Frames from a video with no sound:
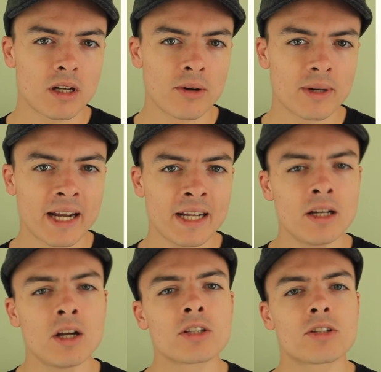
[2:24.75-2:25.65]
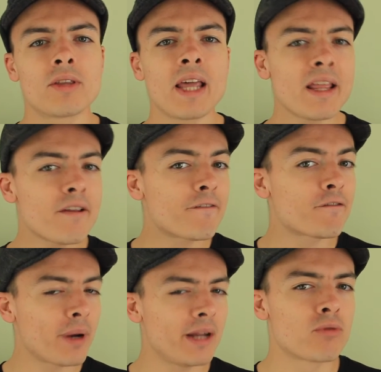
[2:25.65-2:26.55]
Okay, so they're the
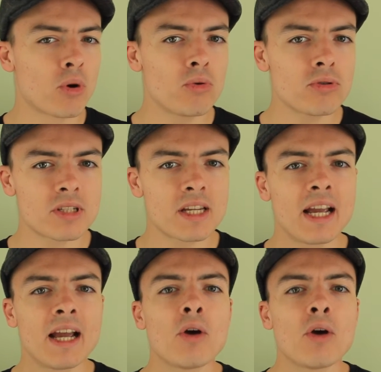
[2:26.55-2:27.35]
three rules.